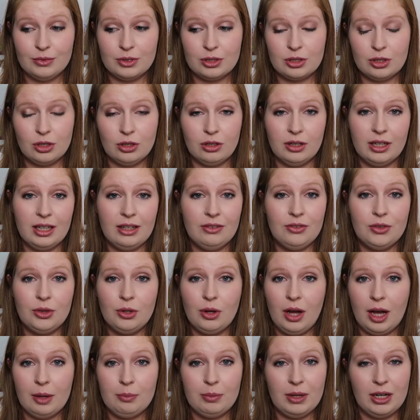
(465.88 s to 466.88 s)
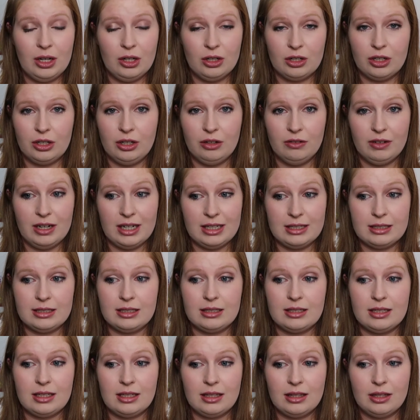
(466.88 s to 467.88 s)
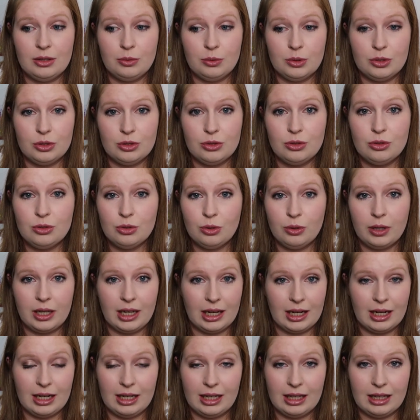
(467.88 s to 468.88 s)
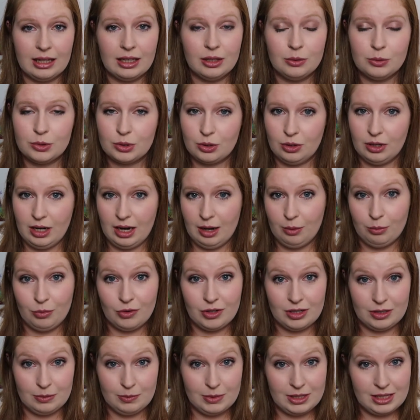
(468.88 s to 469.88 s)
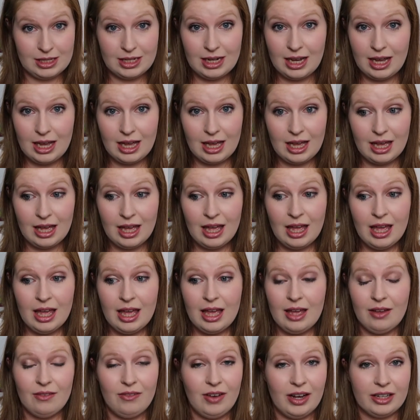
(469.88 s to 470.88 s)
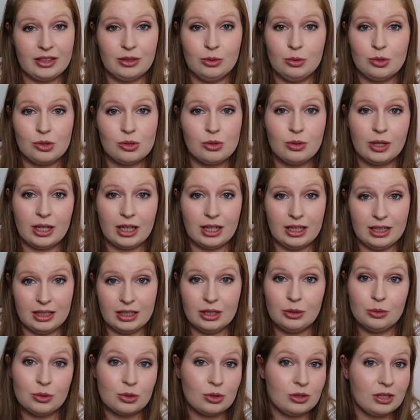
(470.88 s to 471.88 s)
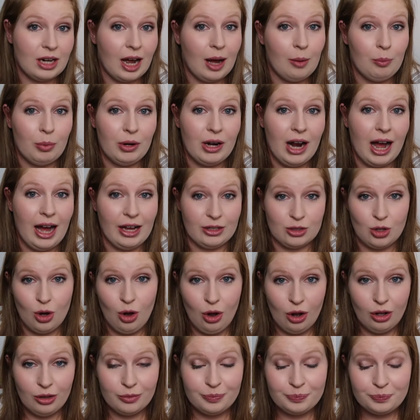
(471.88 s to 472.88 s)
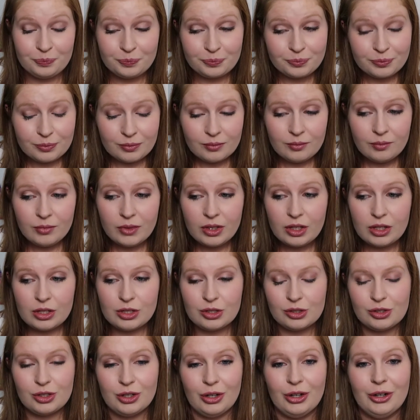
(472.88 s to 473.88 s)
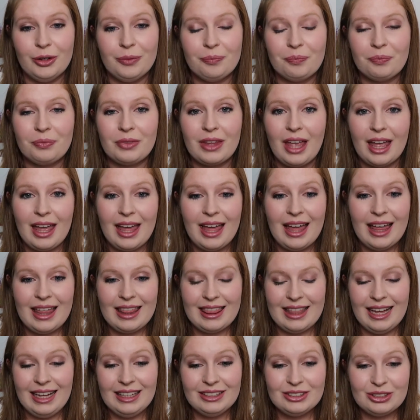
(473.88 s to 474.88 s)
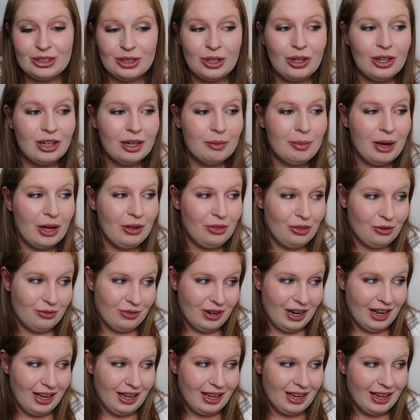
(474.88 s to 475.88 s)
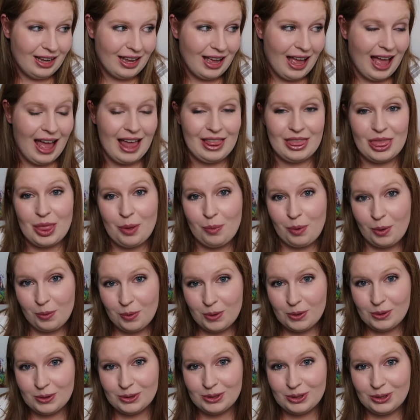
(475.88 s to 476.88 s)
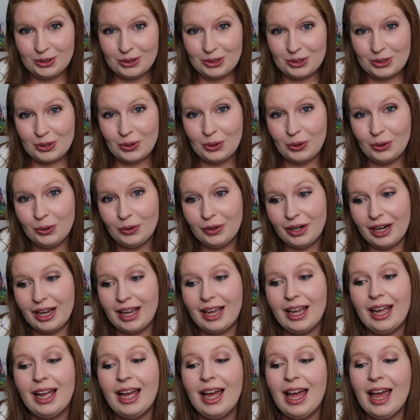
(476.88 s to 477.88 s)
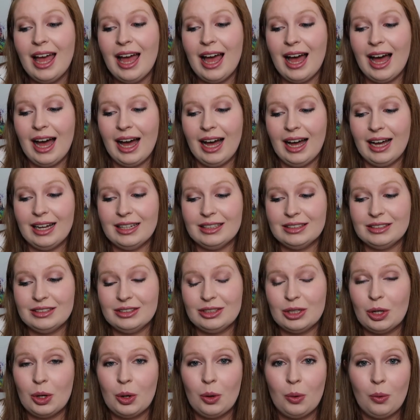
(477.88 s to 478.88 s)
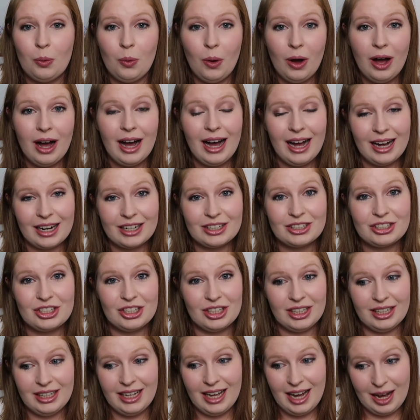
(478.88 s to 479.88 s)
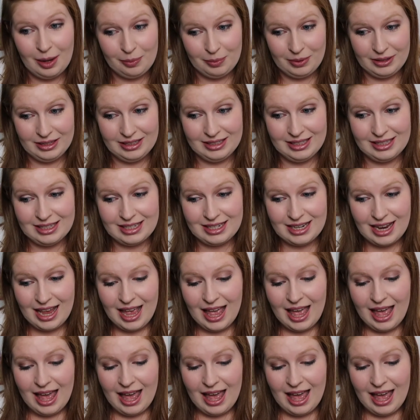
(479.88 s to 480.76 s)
So even though I'd been looking at rings, there was no inkling that it was going to happen Christmas Day. In fact, there was no inkling that it was going to happen at all. So that's all about the ring and the proposal story and what actually happened.